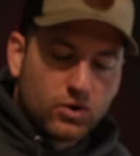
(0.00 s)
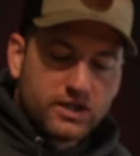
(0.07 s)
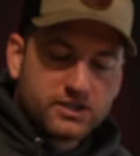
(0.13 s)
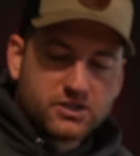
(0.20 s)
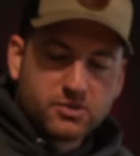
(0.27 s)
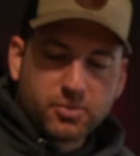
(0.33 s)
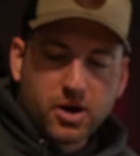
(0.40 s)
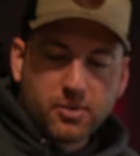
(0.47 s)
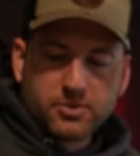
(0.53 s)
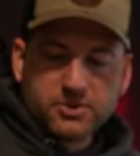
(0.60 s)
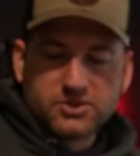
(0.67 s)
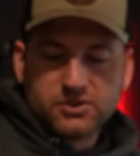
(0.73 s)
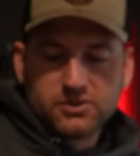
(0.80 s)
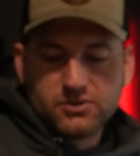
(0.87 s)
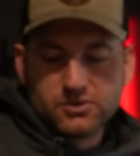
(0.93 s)
what is the proper
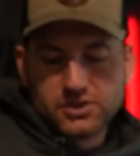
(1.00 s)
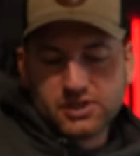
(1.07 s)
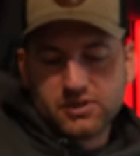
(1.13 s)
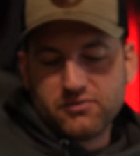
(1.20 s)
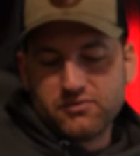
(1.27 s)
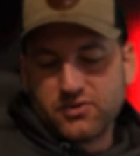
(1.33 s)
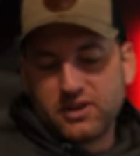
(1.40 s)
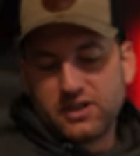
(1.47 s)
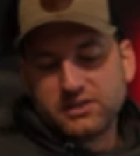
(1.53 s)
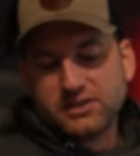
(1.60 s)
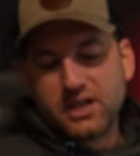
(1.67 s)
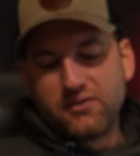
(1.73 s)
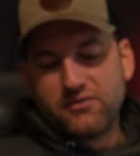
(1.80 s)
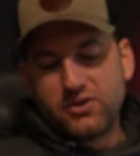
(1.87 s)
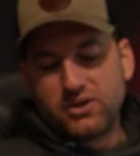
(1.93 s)
solution for
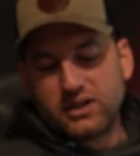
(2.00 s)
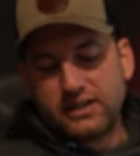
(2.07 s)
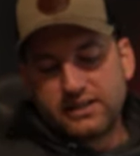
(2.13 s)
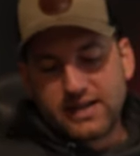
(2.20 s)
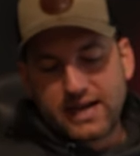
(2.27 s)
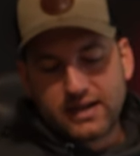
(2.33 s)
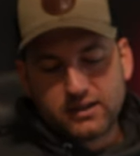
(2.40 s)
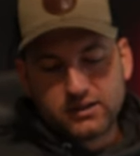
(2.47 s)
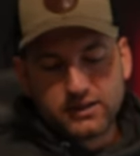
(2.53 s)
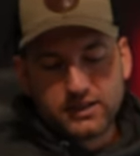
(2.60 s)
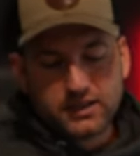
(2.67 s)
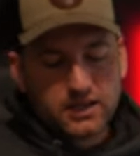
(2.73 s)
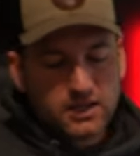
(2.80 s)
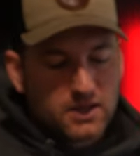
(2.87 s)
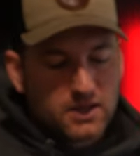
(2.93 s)
this if you're gonna tackle it?